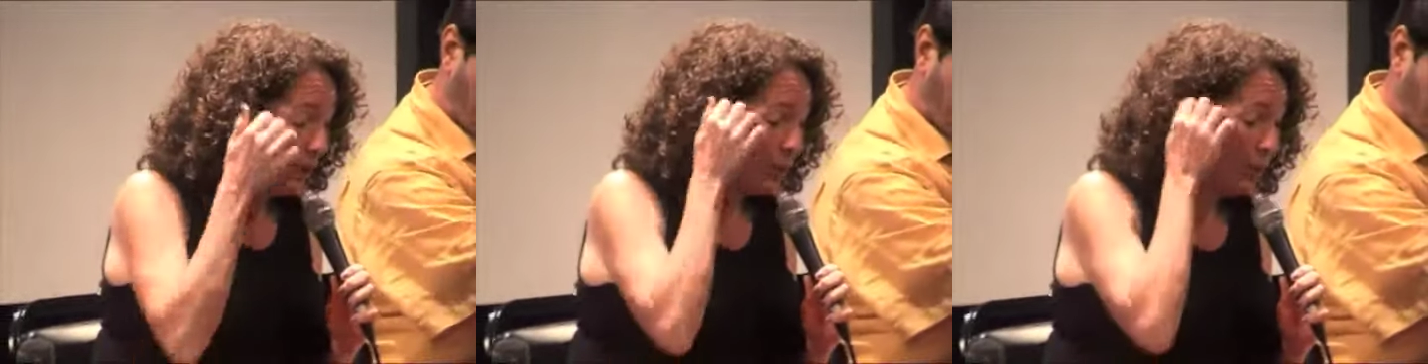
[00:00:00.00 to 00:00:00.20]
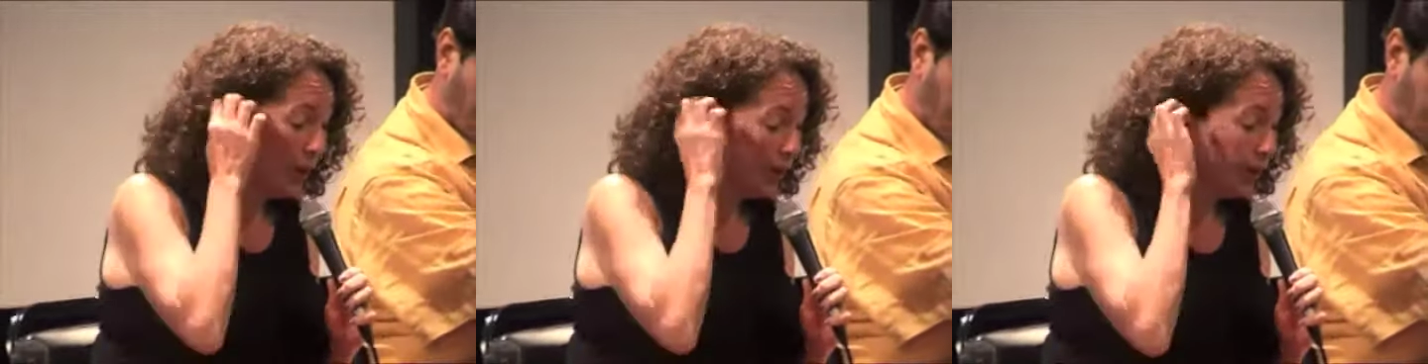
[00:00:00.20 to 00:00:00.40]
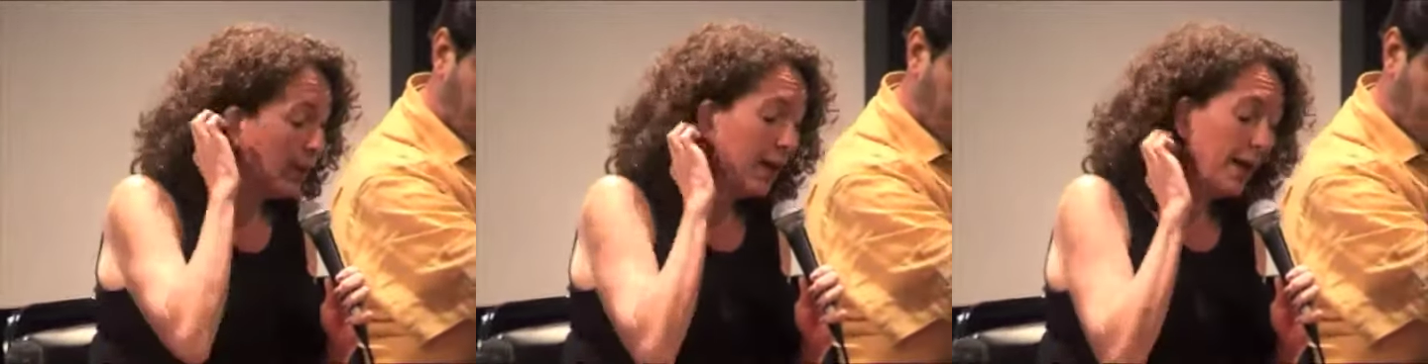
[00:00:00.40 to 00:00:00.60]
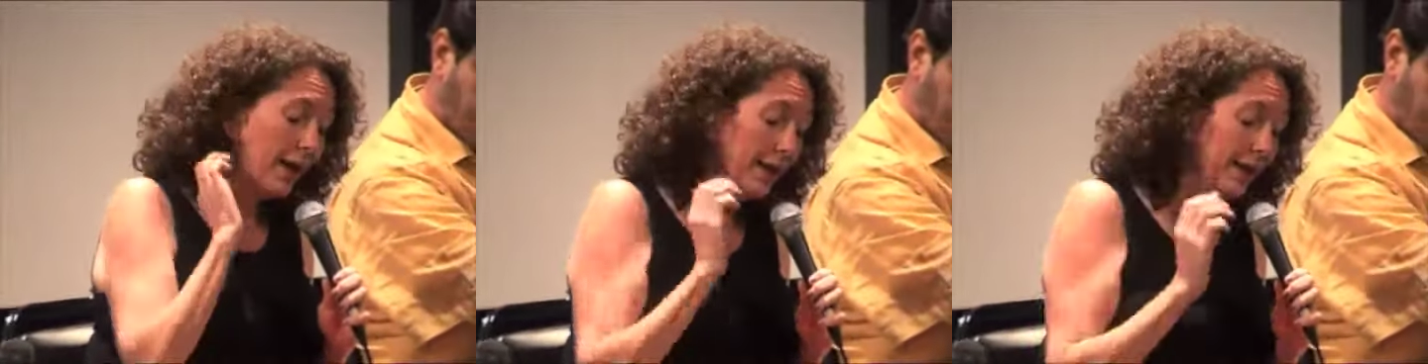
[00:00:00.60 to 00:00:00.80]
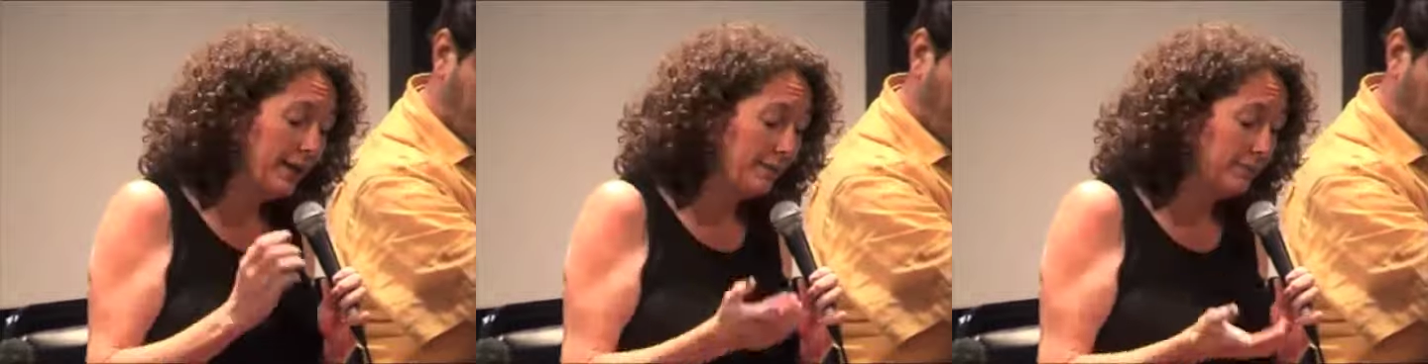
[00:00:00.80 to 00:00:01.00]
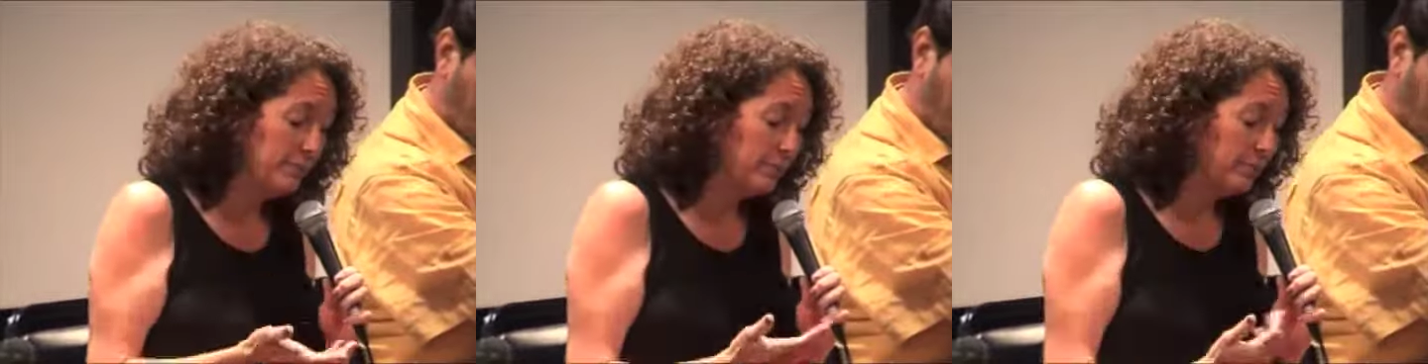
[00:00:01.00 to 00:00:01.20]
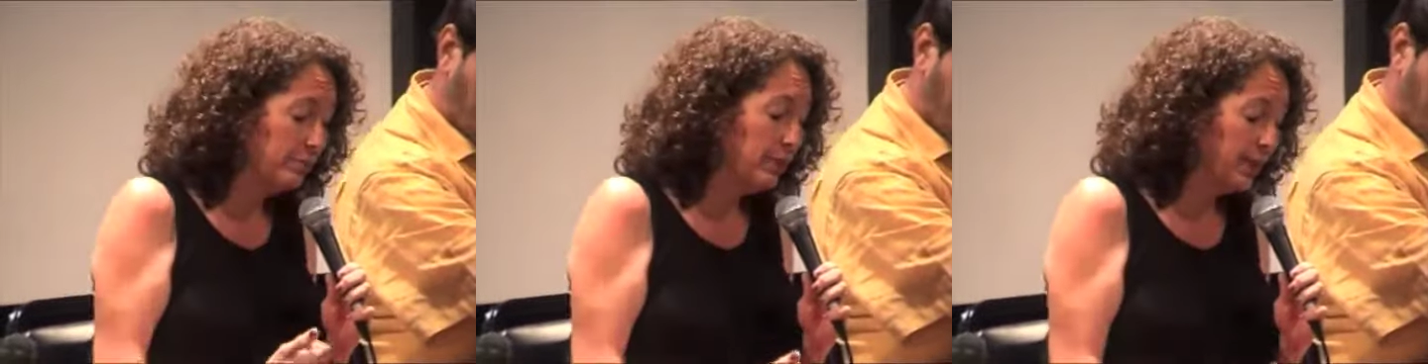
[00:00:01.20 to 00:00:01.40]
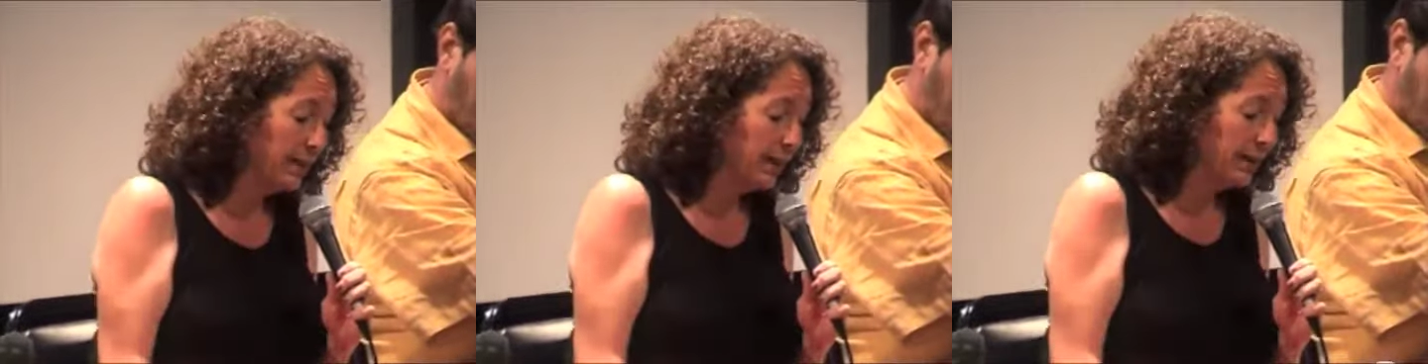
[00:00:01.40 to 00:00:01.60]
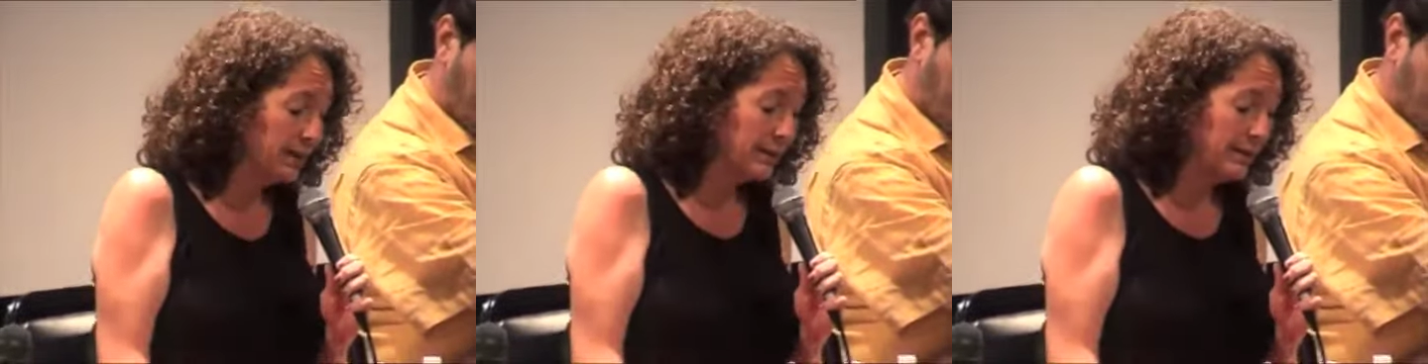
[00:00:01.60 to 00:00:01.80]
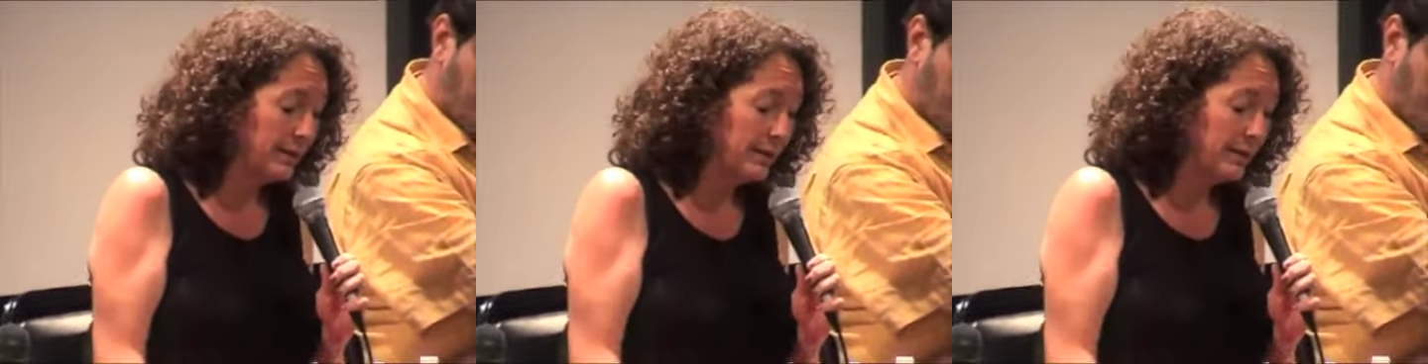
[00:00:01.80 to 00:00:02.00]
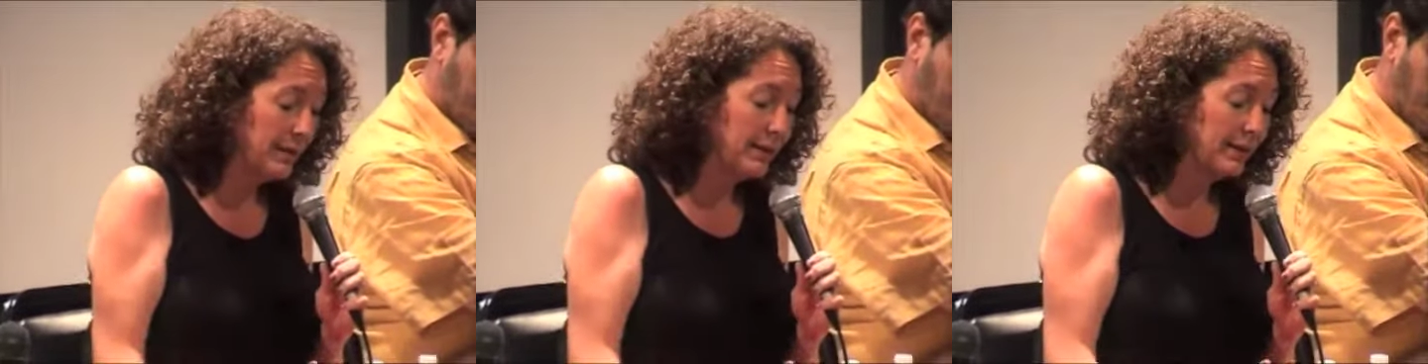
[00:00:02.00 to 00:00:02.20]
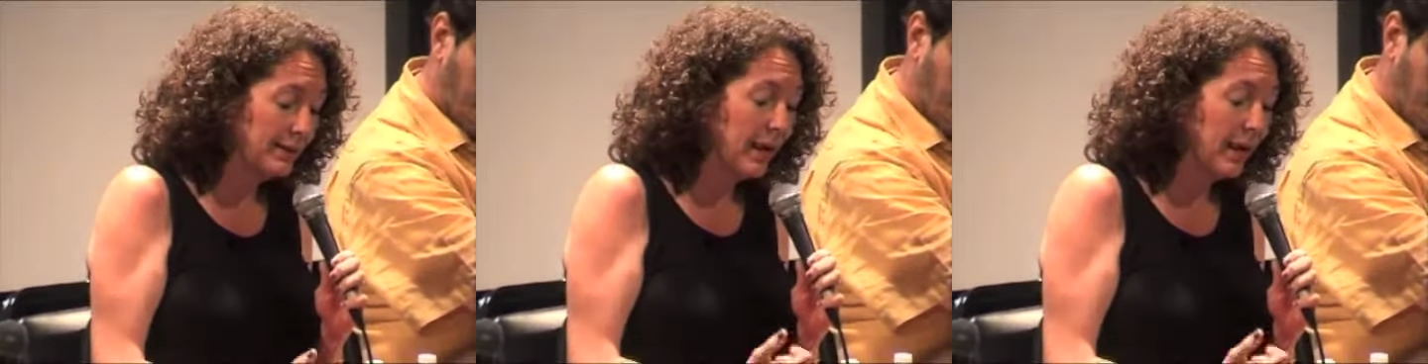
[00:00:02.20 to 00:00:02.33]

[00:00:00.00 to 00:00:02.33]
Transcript: What I realized needed